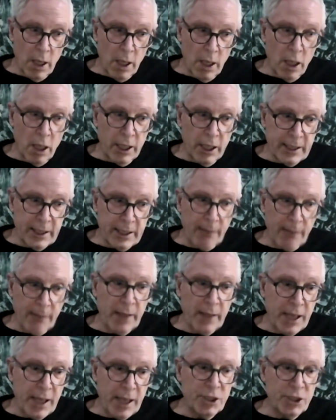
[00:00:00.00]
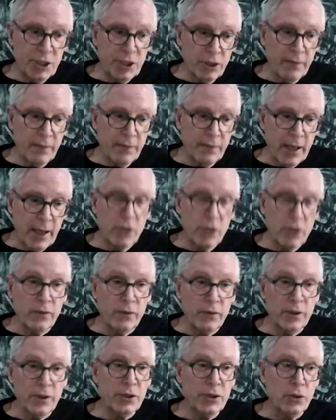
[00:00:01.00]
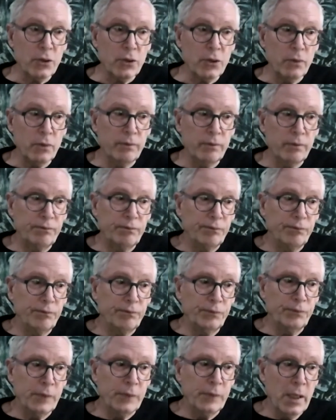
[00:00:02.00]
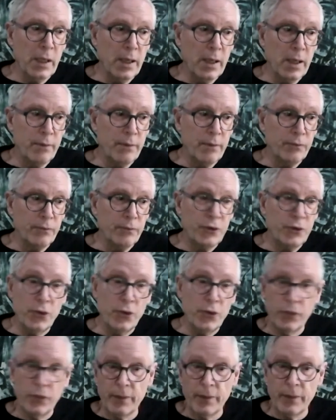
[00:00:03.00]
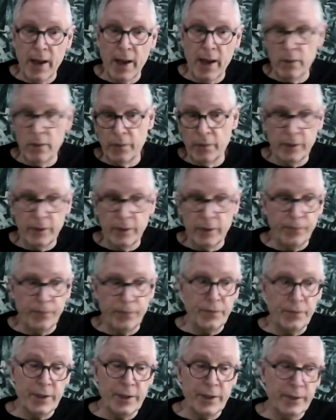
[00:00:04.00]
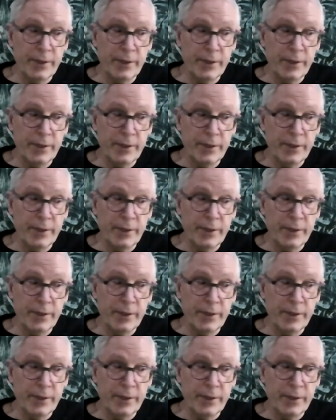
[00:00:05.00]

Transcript: an examination of that universal truth about, well, you know,